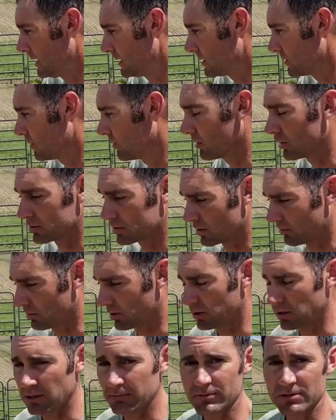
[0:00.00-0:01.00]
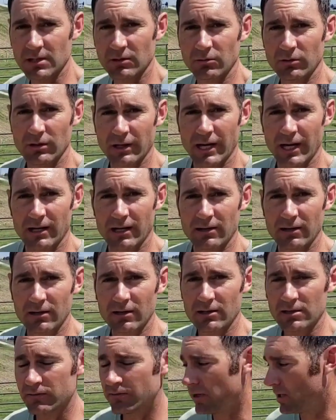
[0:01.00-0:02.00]
or some clips that we'll add to
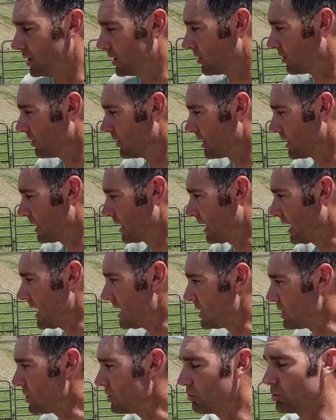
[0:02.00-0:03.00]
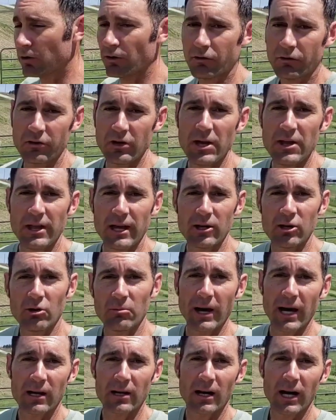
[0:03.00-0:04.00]
this video, and you will see that no
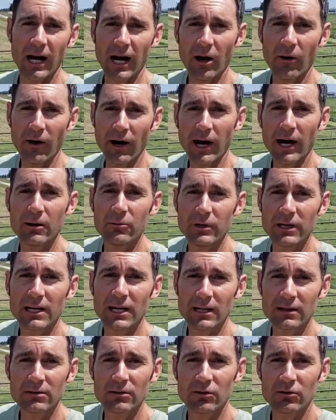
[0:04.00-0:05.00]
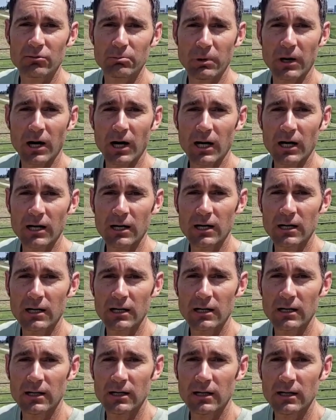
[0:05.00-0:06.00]
matter how high we get this bar,
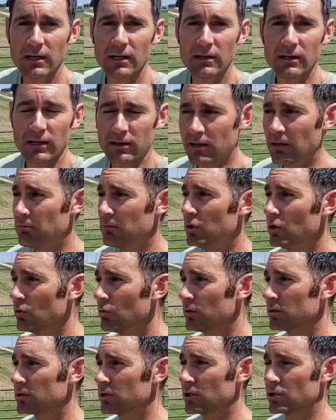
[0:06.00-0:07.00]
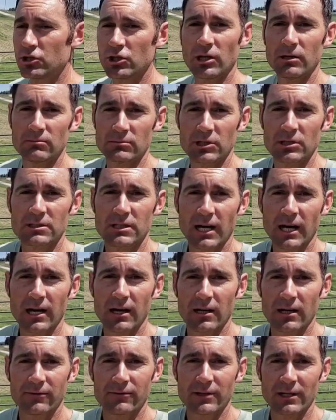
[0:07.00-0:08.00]
that the mule will just jump just high
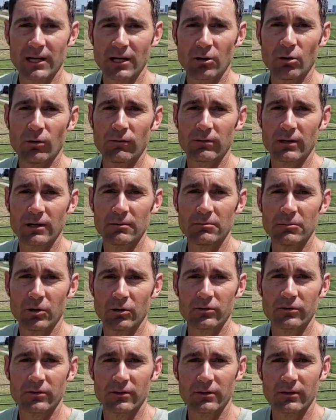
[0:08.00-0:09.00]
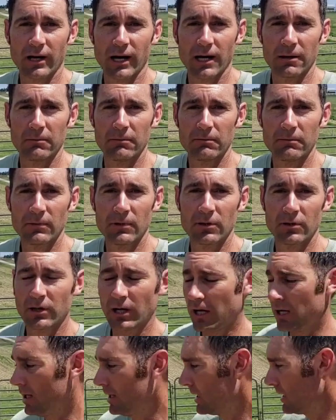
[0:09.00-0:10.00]
enough to get over it most of the time. Okay,